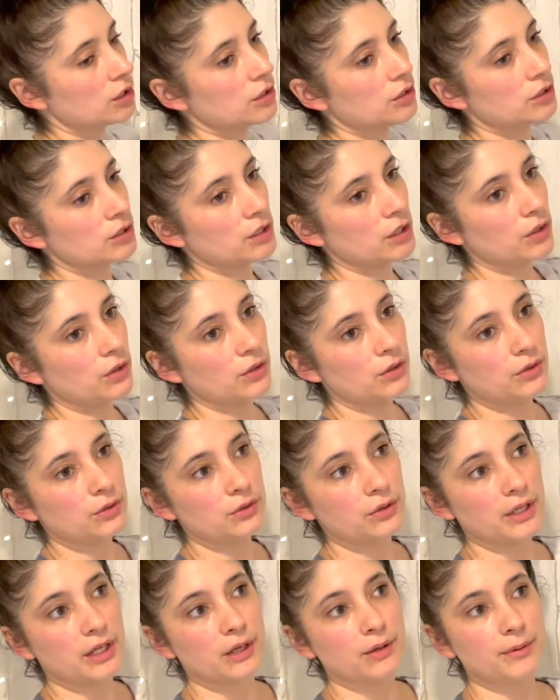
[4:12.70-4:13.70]
So
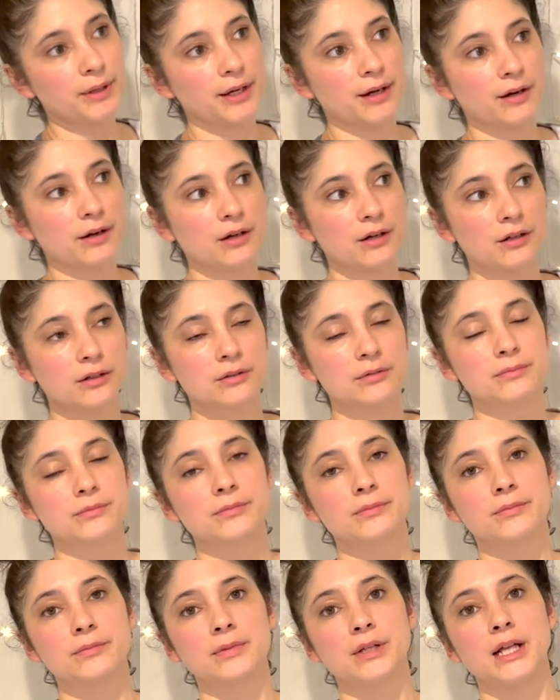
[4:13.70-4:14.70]
here we are
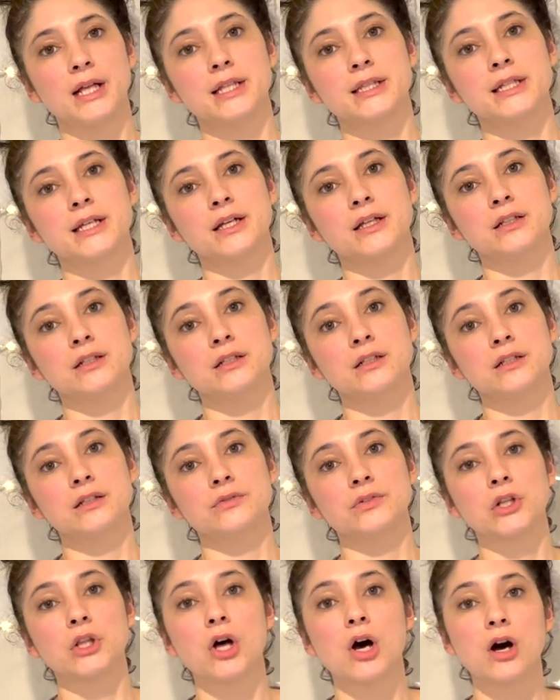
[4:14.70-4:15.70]
at the end of
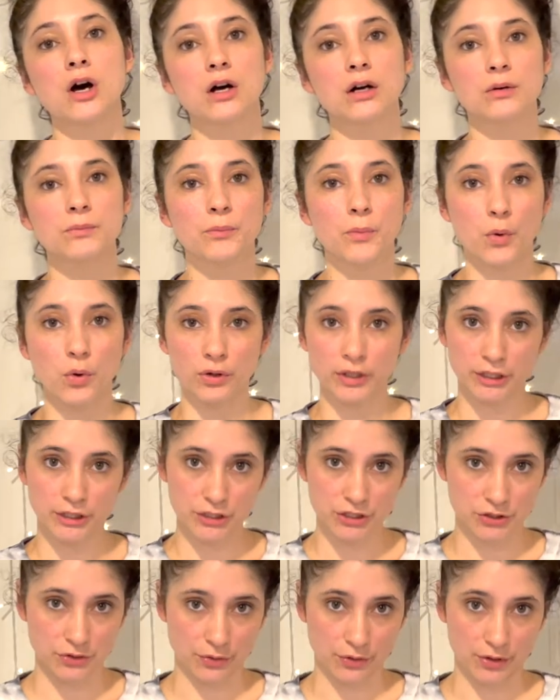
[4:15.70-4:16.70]
a long, boring
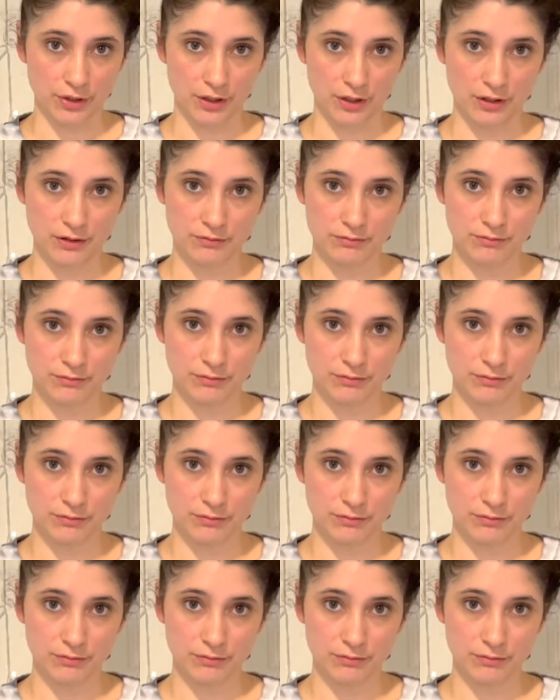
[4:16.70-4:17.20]
story